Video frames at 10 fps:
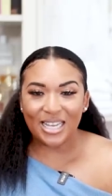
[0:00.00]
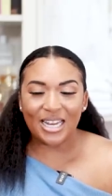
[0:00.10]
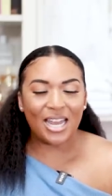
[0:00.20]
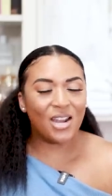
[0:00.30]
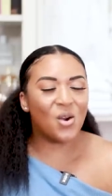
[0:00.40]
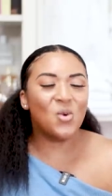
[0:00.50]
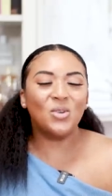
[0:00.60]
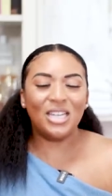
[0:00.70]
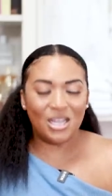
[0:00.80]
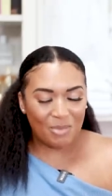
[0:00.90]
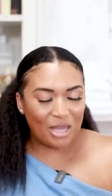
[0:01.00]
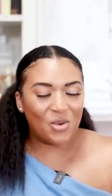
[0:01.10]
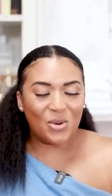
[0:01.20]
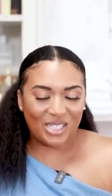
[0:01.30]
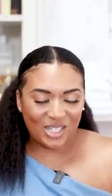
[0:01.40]
And not only am I
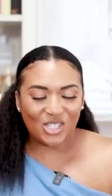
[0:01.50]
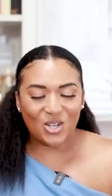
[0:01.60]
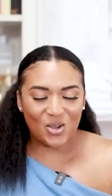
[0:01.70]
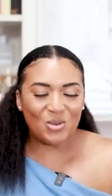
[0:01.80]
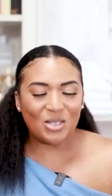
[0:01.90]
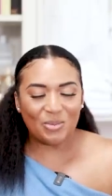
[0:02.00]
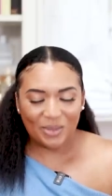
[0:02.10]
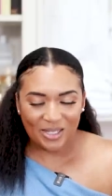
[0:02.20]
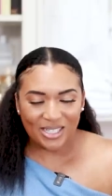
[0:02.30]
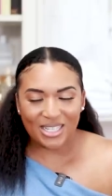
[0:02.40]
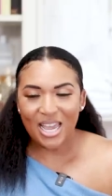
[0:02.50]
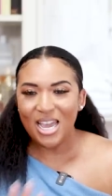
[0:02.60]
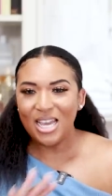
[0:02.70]
going to show you some looks